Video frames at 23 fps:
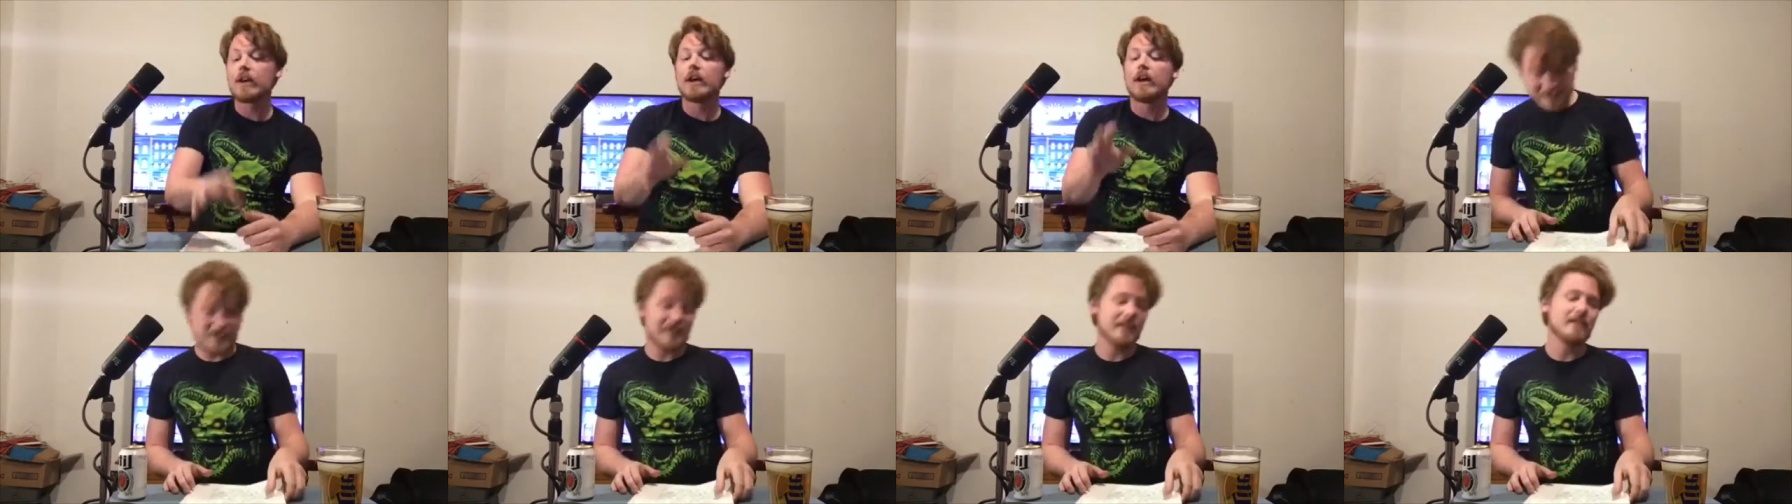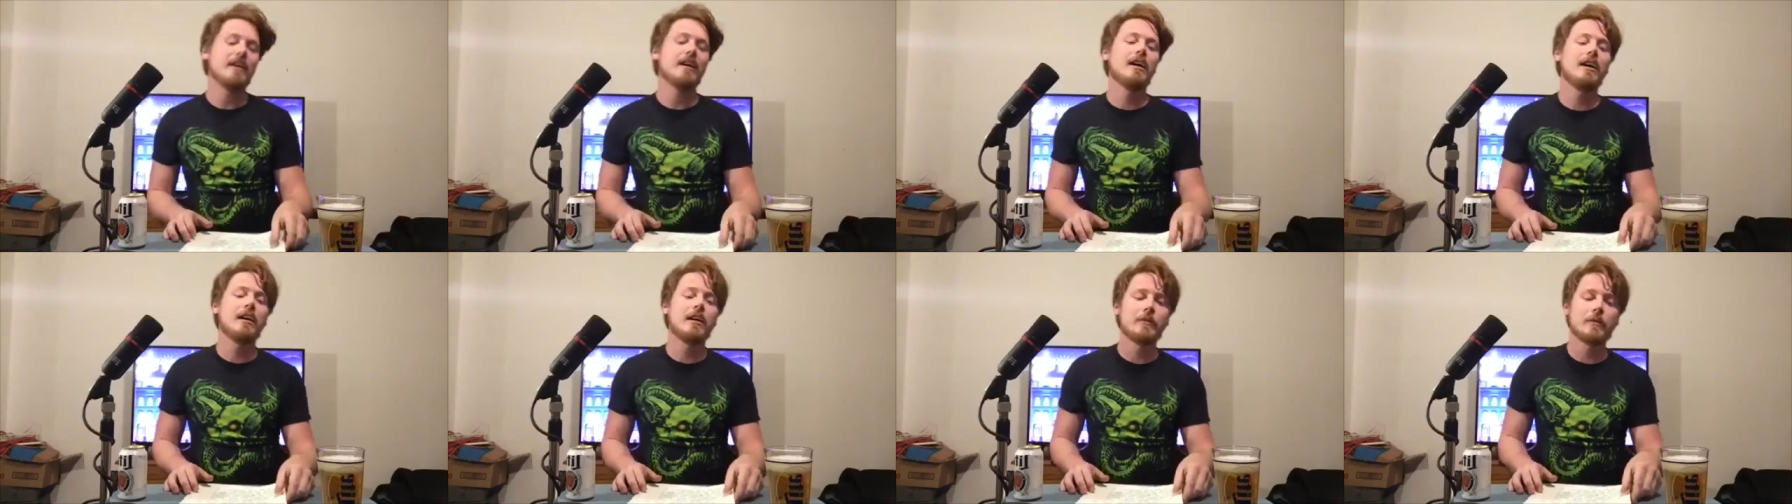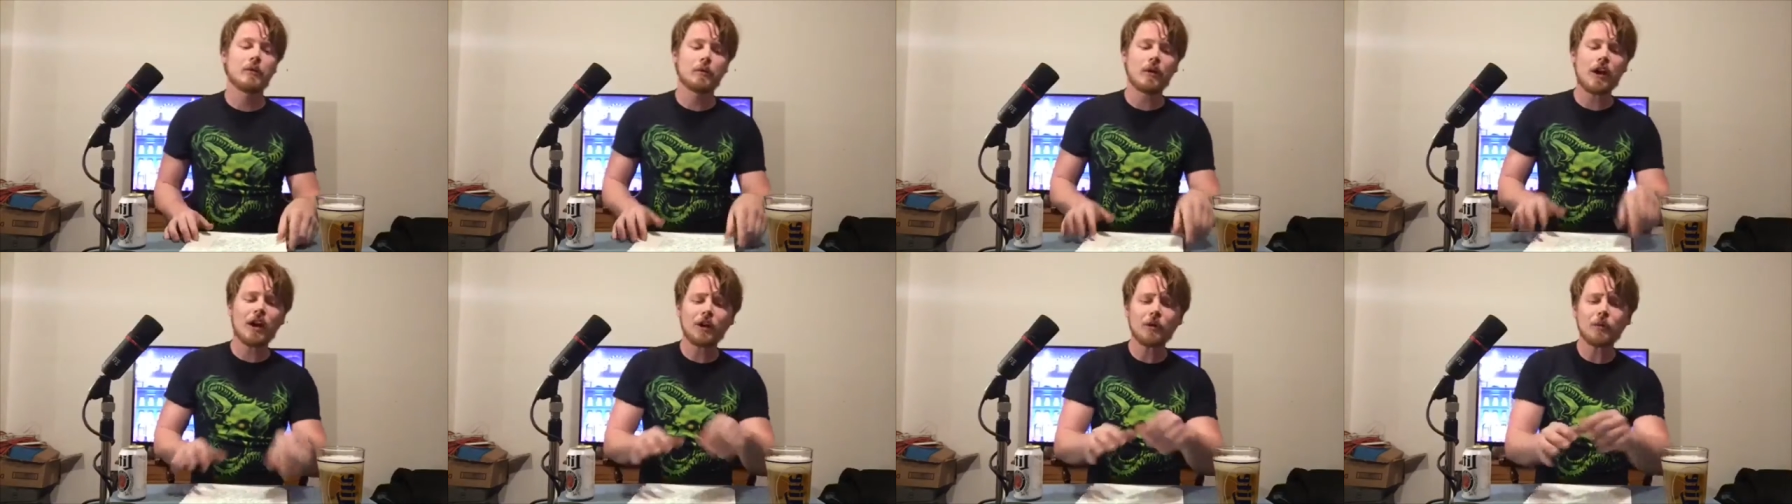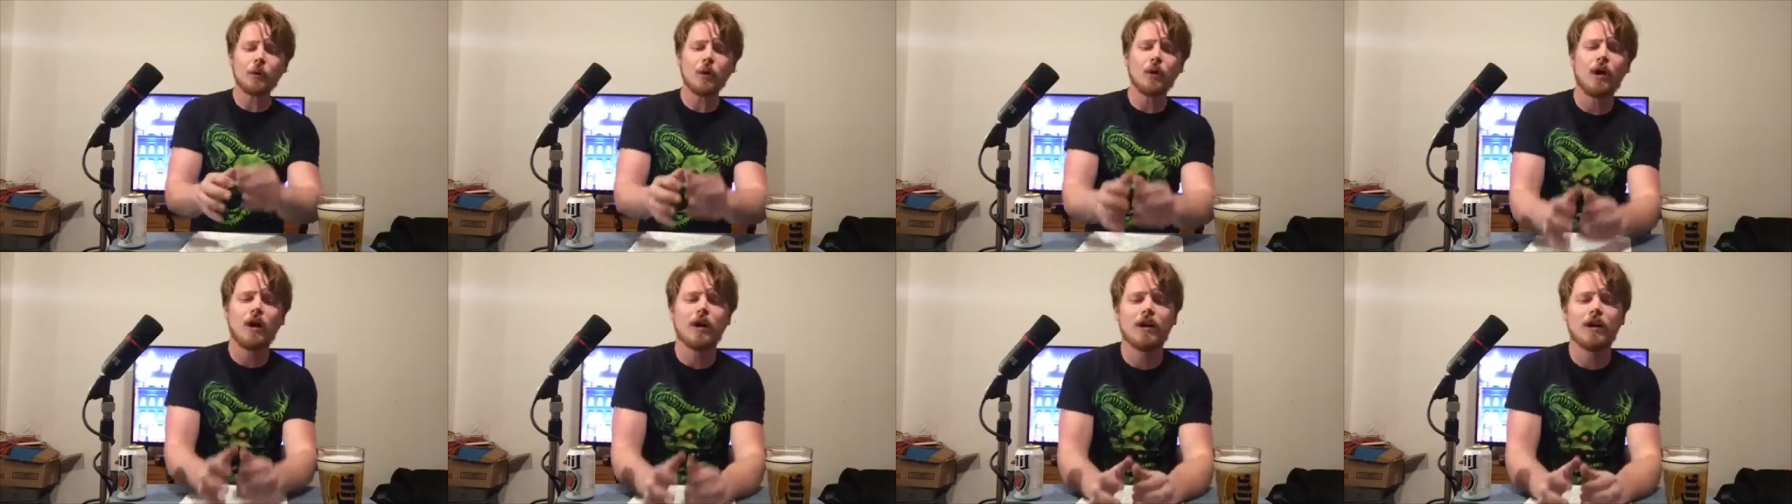The Rock and
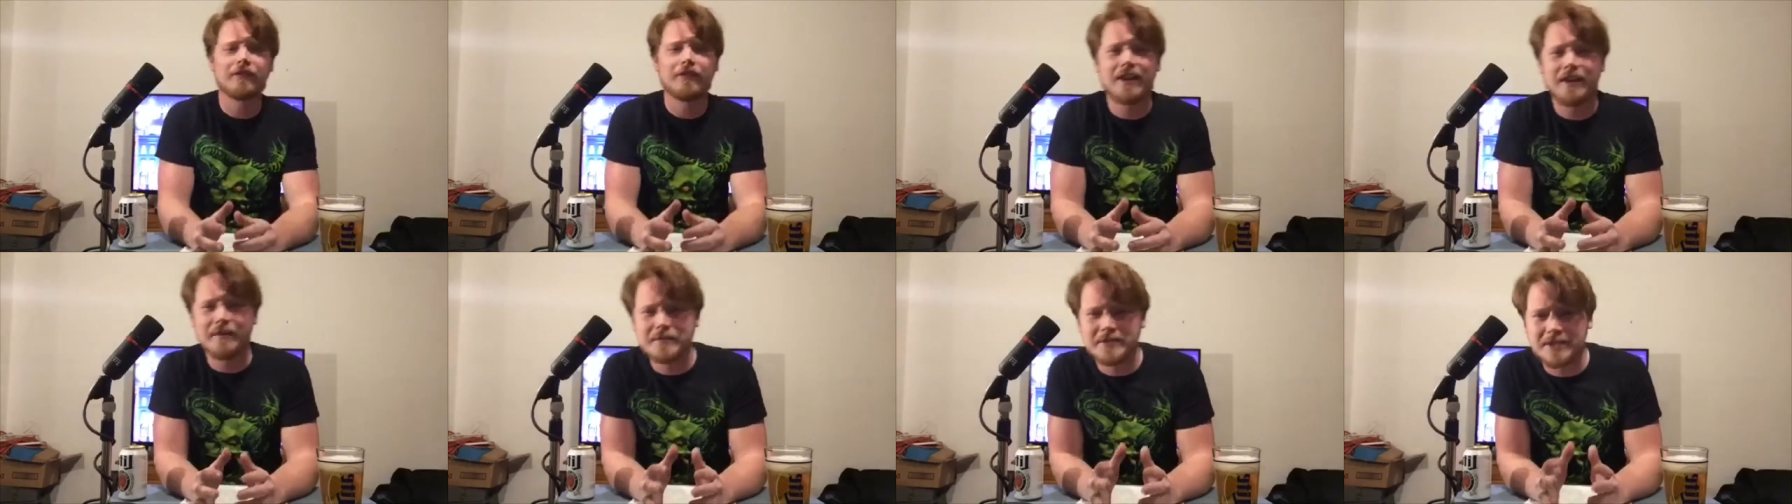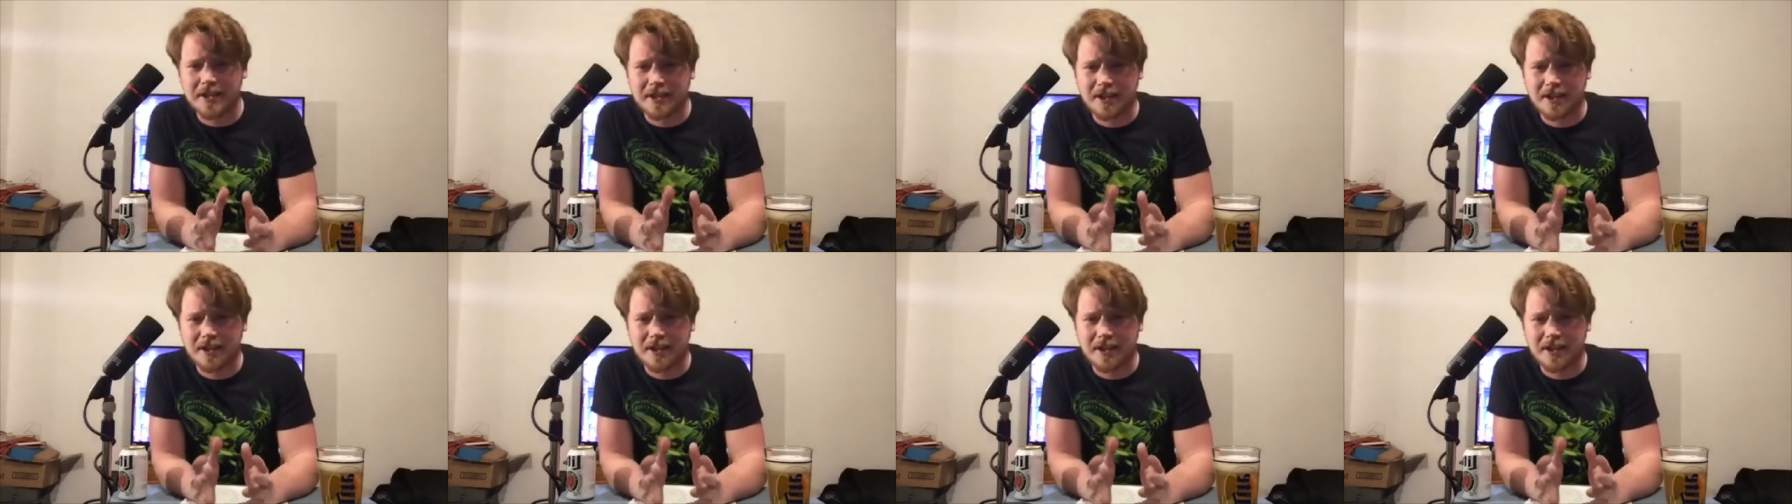Roll Hall of Fame has had